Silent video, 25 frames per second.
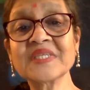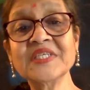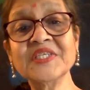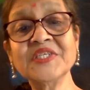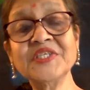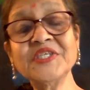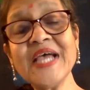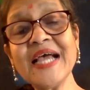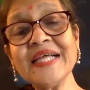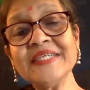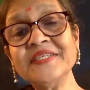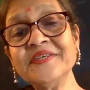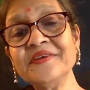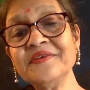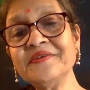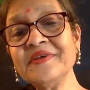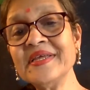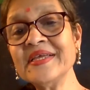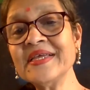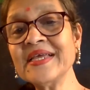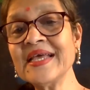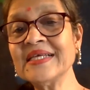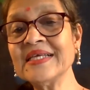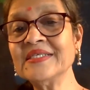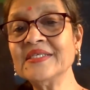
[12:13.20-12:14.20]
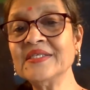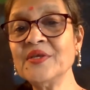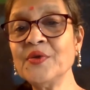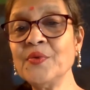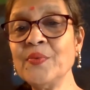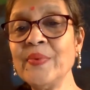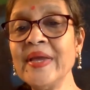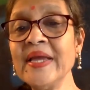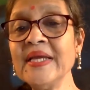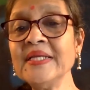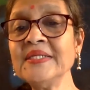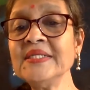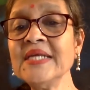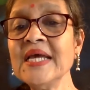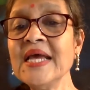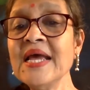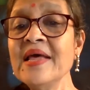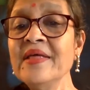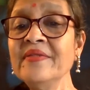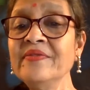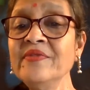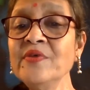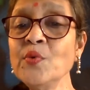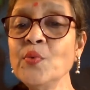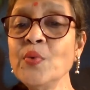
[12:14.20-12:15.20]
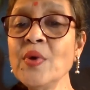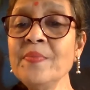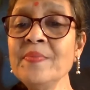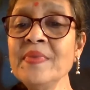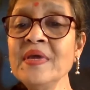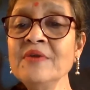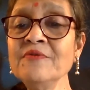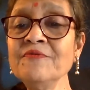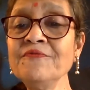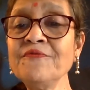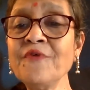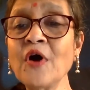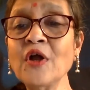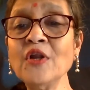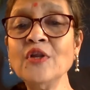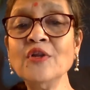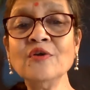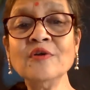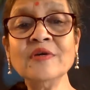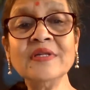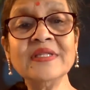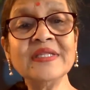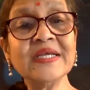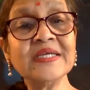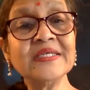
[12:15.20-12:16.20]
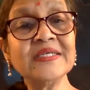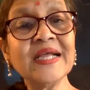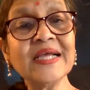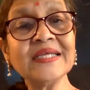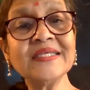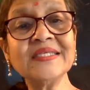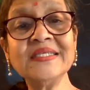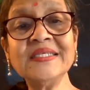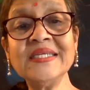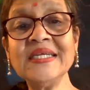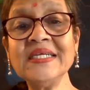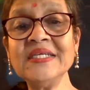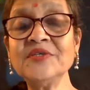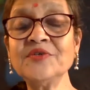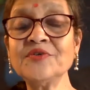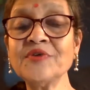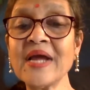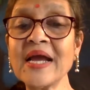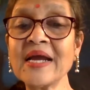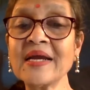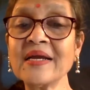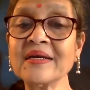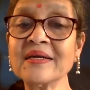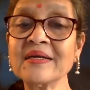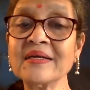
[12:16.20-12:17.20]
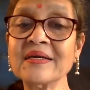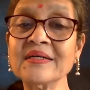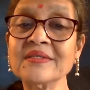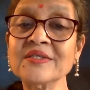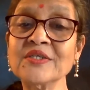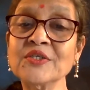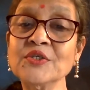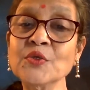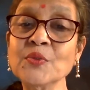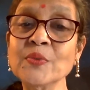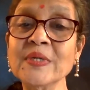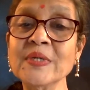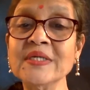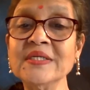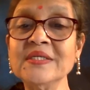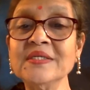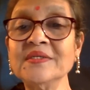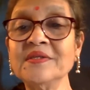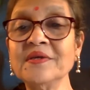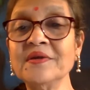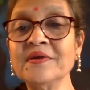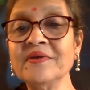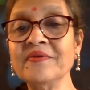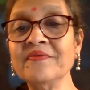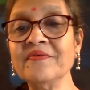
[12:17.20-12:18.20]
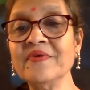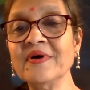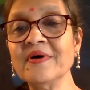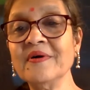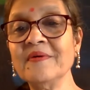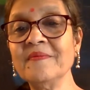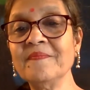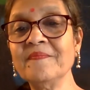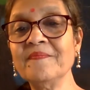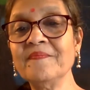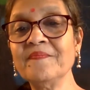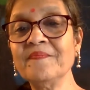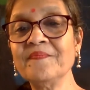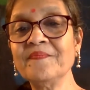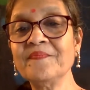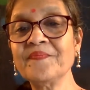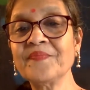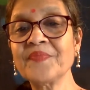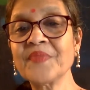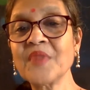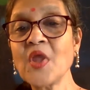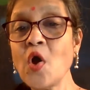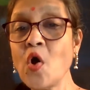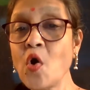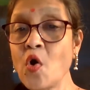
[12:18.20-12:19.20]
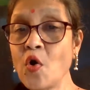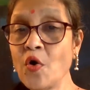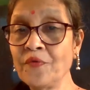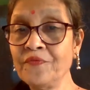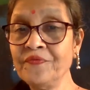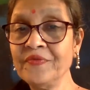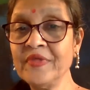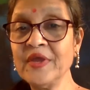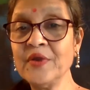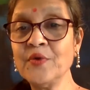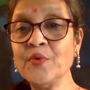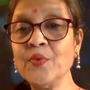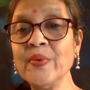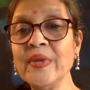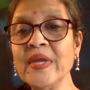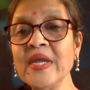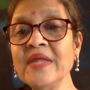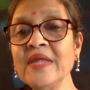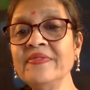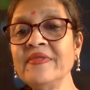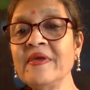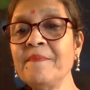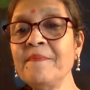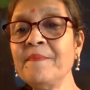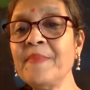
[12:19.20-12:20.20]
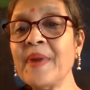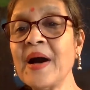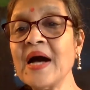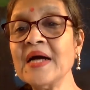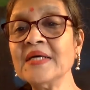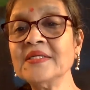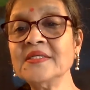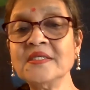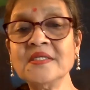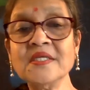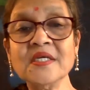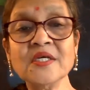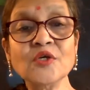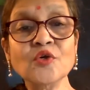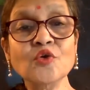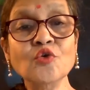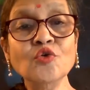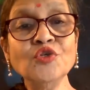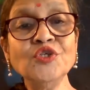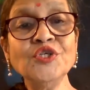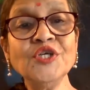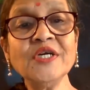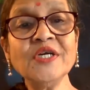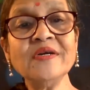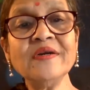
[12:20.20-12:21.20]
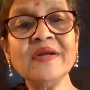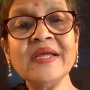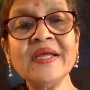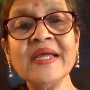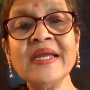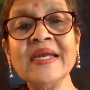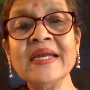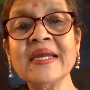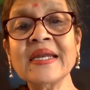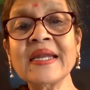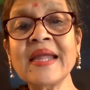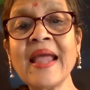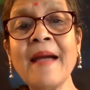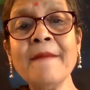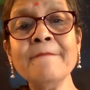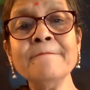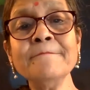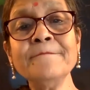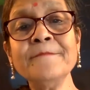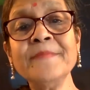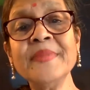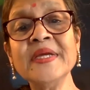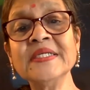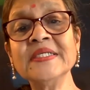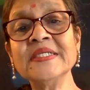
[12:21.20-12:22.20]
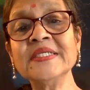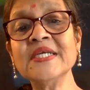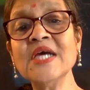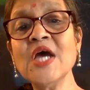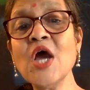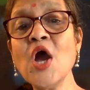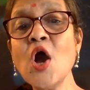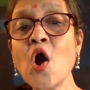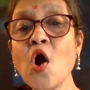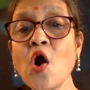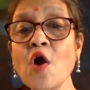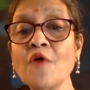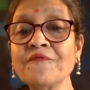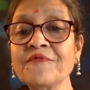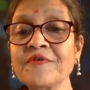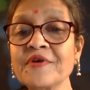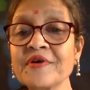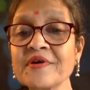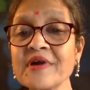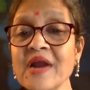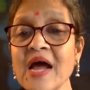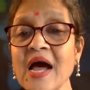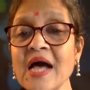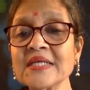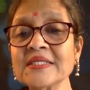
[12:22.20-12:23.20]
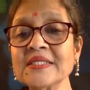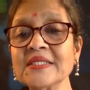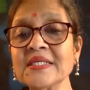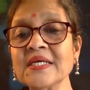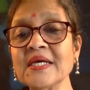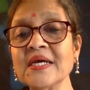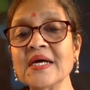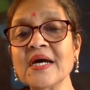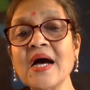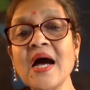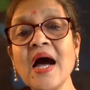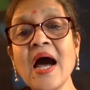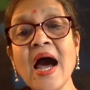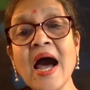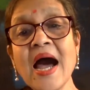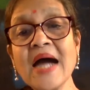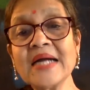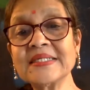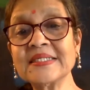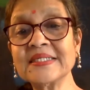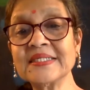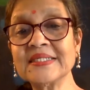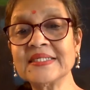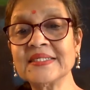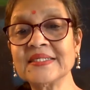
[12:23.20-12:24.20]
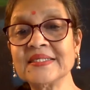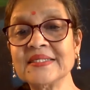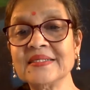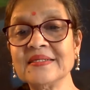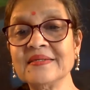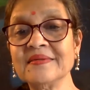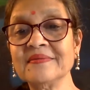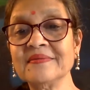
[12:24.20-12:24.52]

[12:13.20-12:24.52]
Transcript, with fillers: Chattering as they went, the women followed the dusty track towards the river. On their way, they passed a Gujar encampment of grass huts.